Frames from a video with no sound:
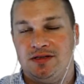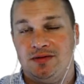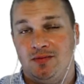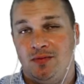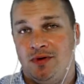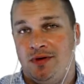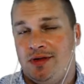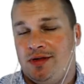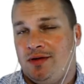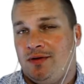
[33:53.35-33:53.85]

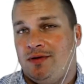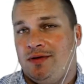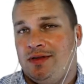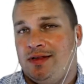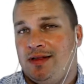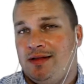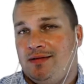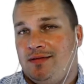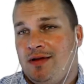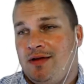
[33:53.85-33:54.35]
really the only
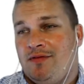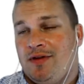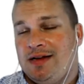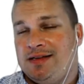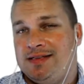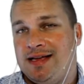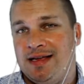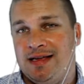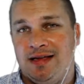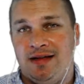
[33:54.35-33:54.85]

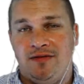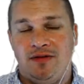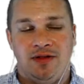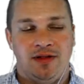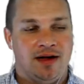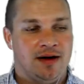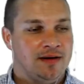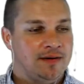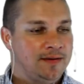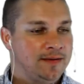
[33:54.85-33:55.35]
advice I can give you there.